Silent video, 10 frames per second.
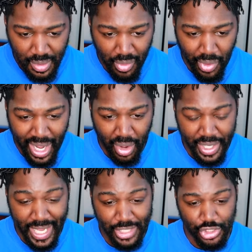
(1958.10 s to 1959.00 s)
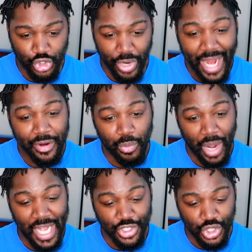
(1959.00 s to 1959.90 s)
Oh, wow, he has a tracker
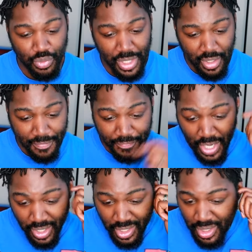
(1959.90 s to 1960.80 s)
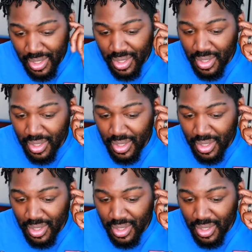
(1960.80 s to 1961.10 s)
watch. What the fuck?